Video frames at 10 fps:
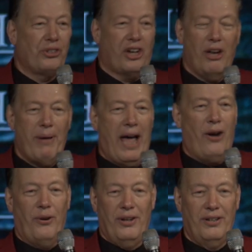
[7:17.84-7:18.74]
to come
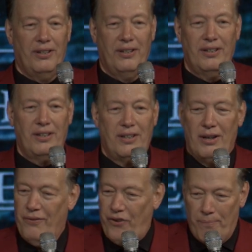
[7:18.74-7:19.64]
out
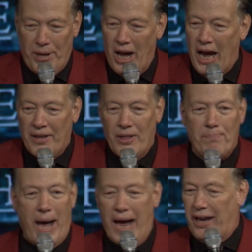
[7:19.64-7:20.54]
from behind the
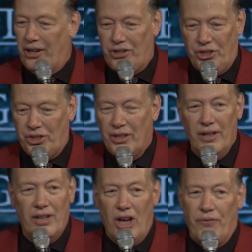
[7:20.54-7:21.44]
baggage
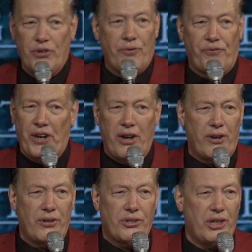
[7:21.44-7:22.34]
of your
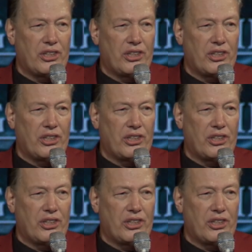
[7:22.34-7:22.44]
fears.